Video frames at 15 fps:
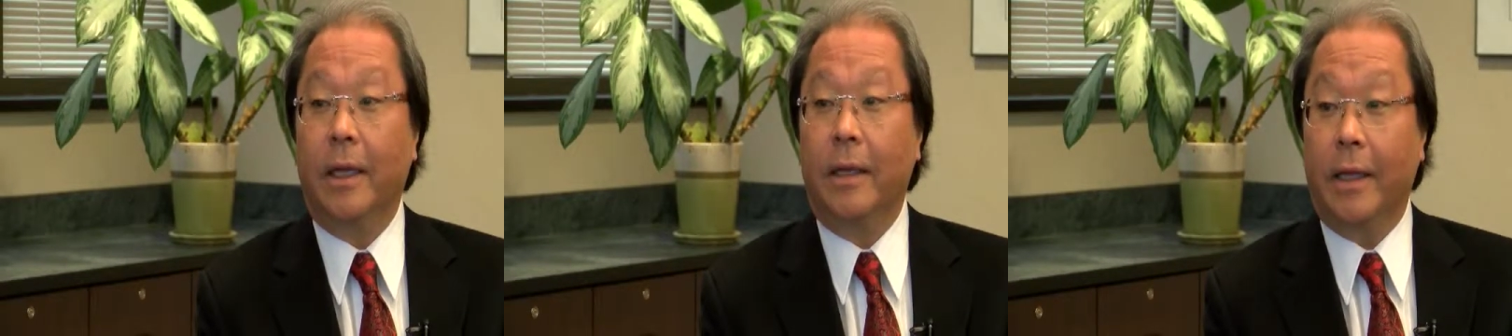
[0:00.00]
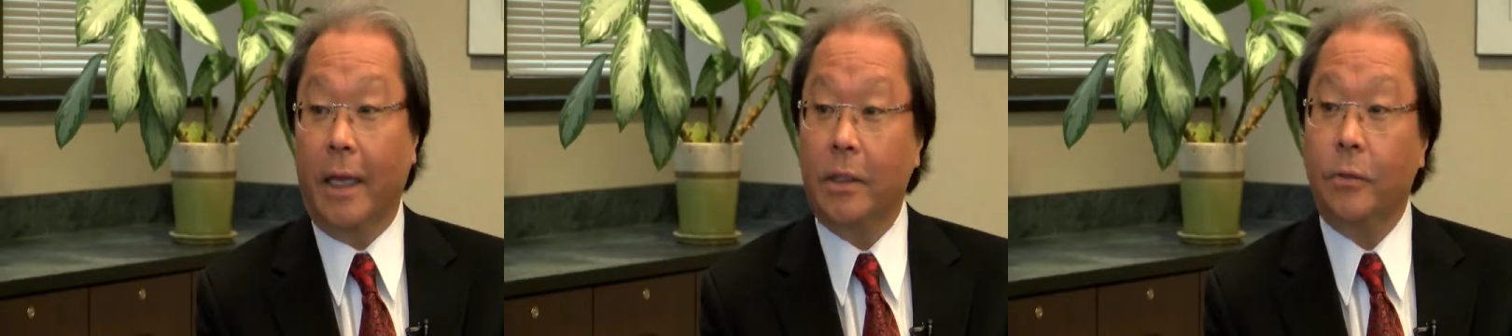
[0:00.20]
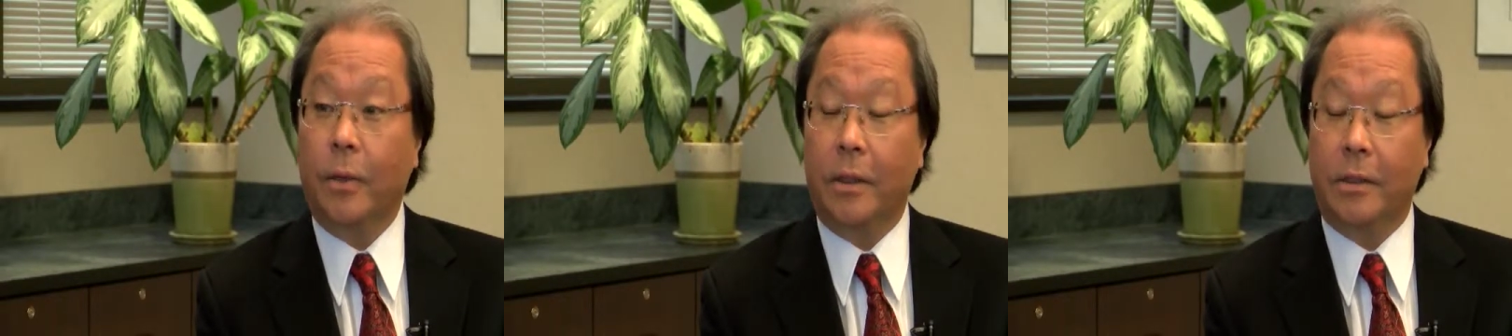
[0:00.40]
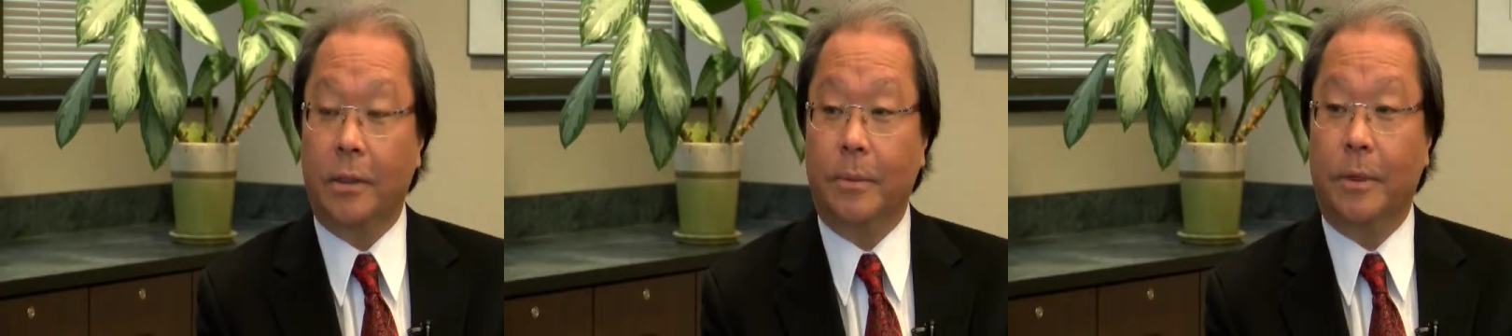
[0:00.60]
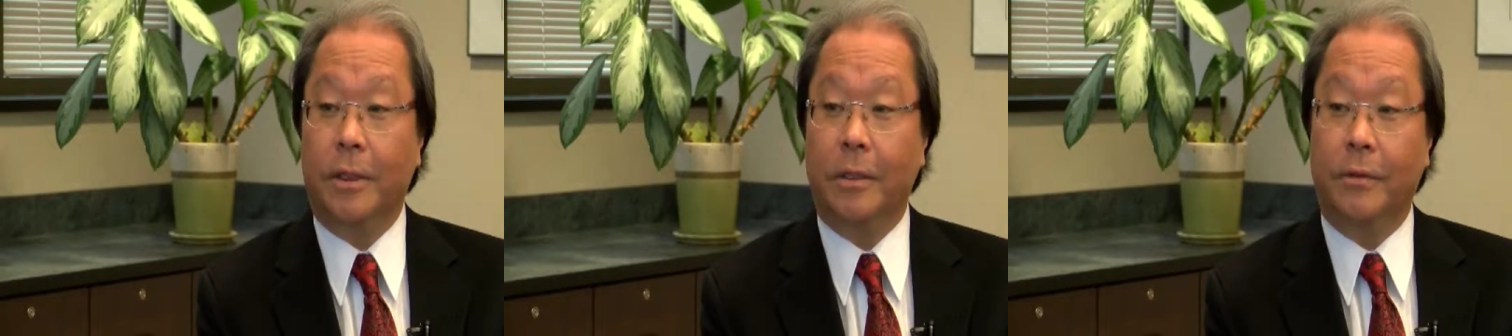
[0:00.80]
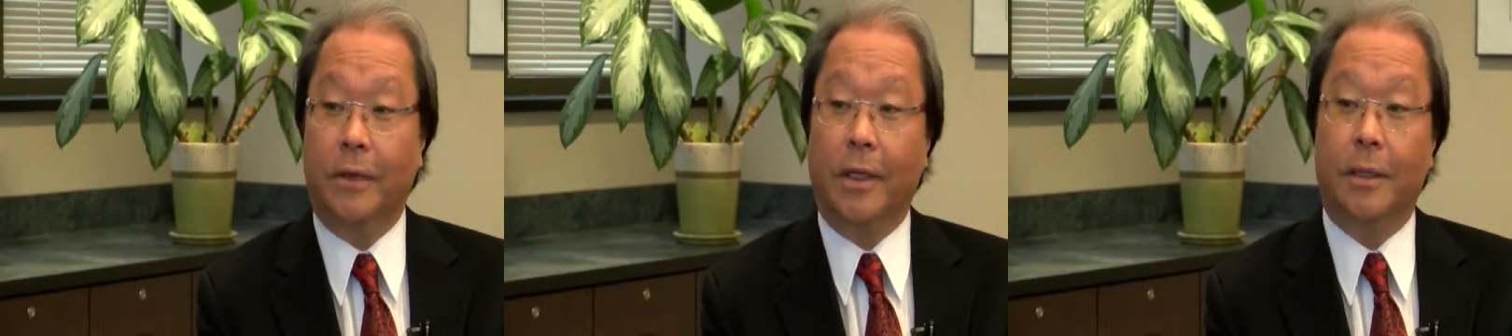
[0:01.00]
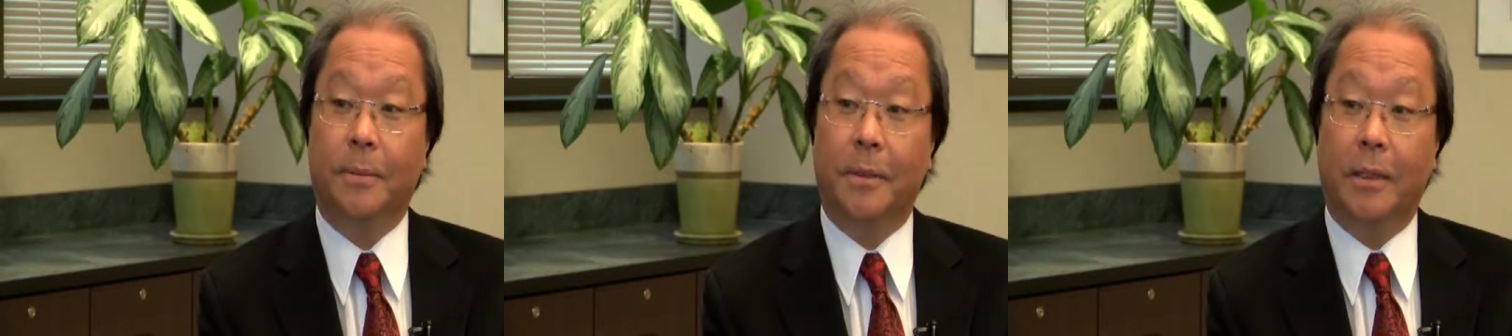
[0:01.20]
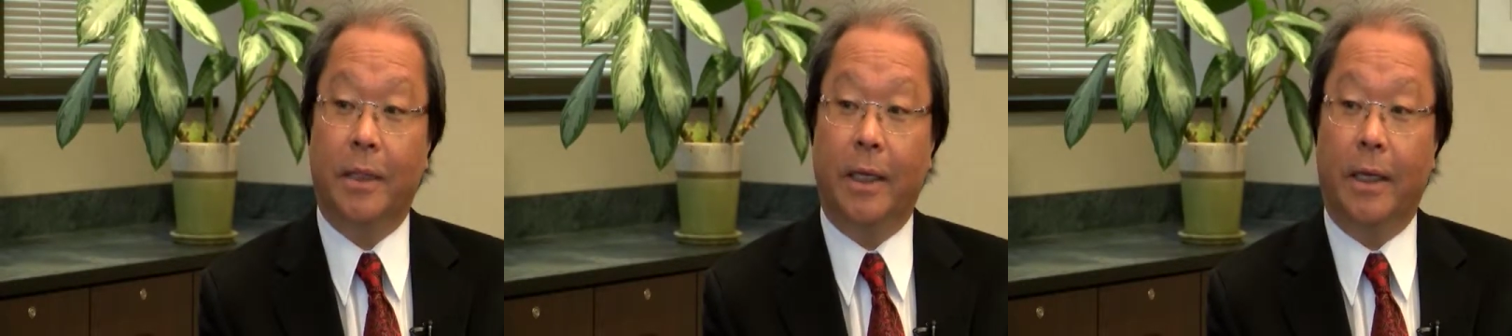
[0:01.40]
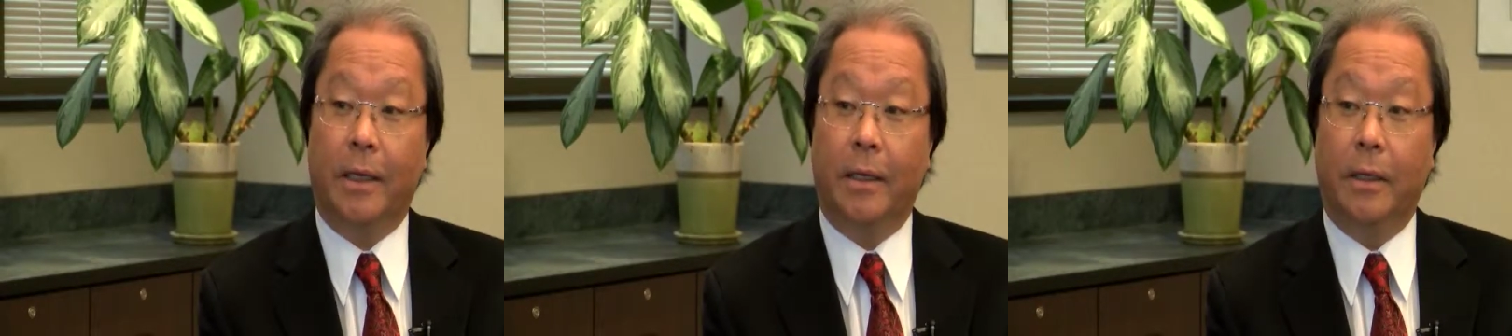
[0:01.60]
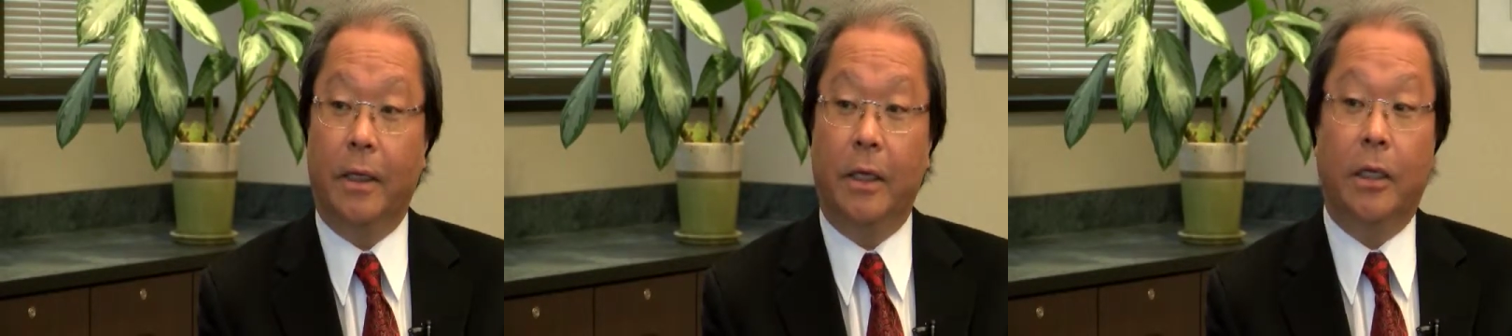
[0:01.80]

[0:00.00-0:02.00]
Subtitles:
That's why somebody develops a tan.